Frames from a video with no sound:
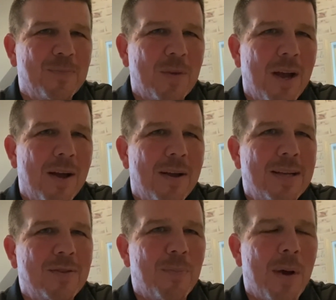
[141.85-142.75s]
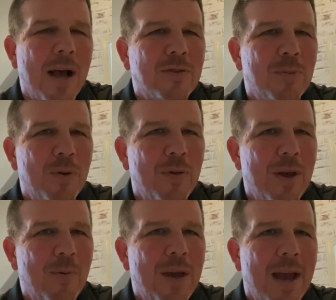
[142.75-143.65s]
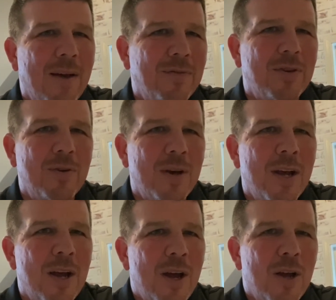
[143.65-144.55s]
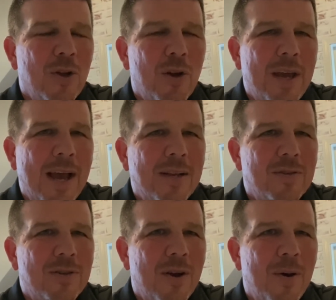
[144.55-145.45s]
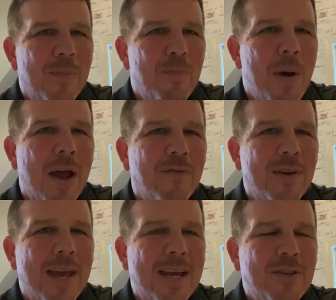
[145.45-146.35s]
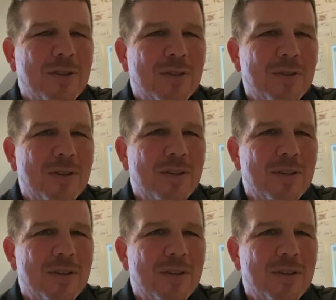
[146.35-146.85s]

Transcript: Uh, is it possible that we have to look at some modifications?